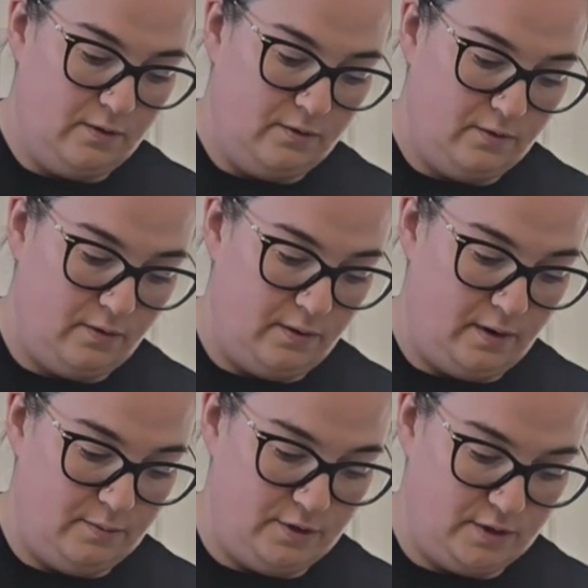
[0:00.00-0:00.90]
So
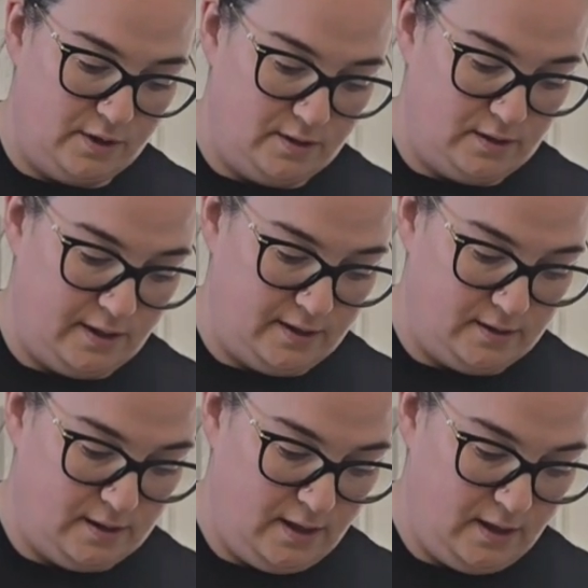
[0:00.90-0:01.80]
I'm just going to slice
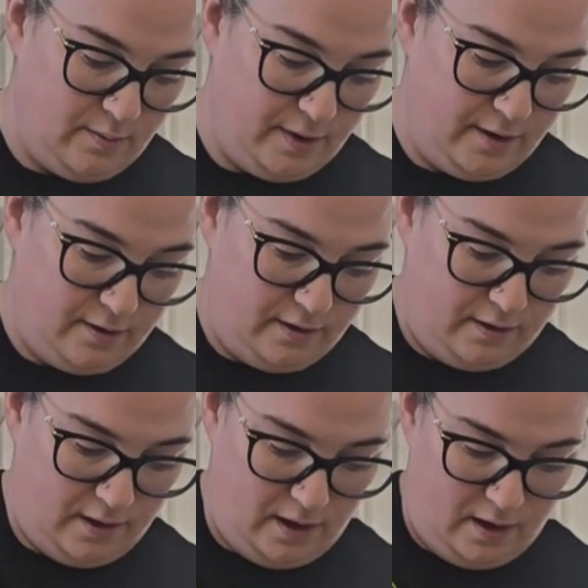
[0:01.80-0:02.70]
slightly bigger
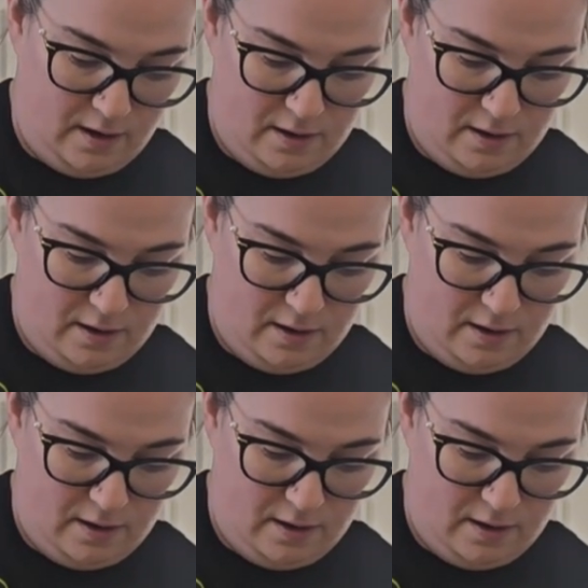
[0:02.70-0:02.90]
than the